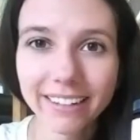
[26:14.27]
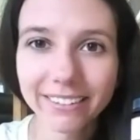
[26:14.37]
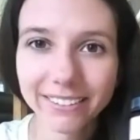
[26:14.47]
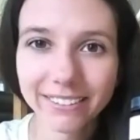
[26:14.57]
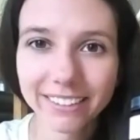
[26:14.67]
I
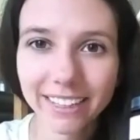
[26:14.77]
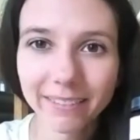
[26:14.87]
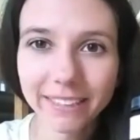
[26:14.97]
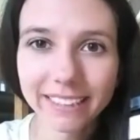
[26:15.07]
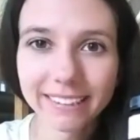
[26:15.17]
don't know what
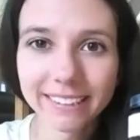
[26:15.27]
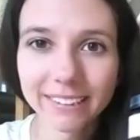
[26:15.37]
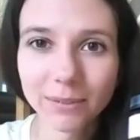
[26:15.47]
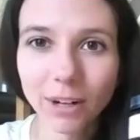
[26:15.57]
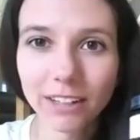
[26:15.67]
that means.
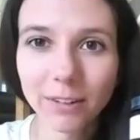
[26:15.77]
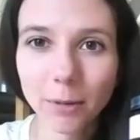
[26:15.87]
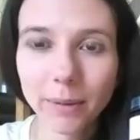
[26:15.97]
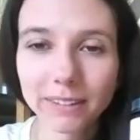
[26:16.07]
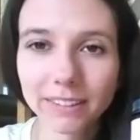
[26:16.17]
Why all
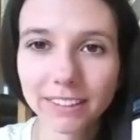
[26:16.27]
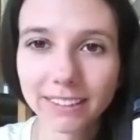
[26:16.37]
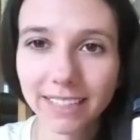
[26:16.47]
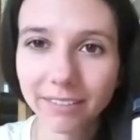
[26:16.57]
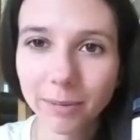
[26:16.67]
the best
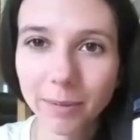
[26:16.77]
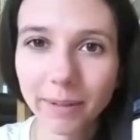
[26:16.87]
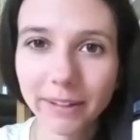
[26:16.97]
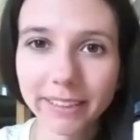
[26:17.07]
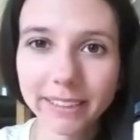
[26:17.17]
girls have to be
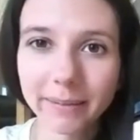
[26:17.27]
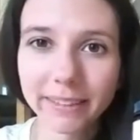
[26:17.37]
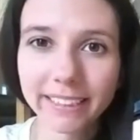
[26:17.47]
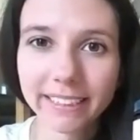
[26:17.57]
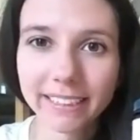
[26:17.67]
married, damn
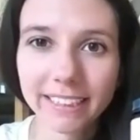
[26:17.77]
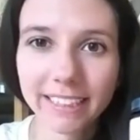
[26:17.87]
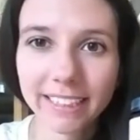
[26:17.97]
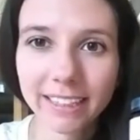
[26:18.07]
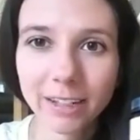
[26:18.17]
it.
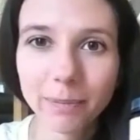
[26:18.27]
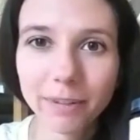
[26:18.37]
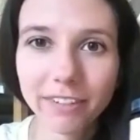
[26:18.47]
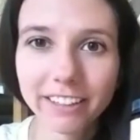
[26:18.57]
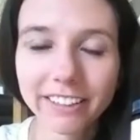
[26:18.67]
Hope
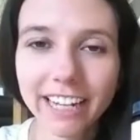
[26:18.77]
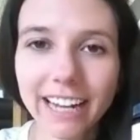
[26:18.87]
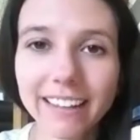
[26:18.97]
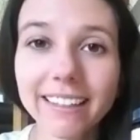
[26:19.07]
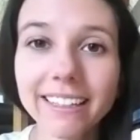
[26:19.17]
you find your
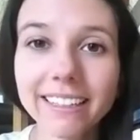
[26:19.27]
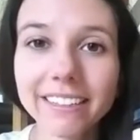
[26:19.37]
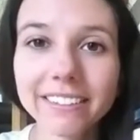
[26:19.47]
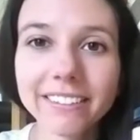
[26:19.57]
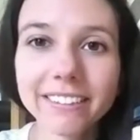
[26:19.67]
cat. Thank
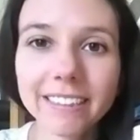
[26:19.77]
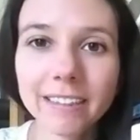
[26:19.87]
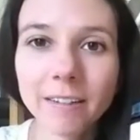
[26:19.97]
you.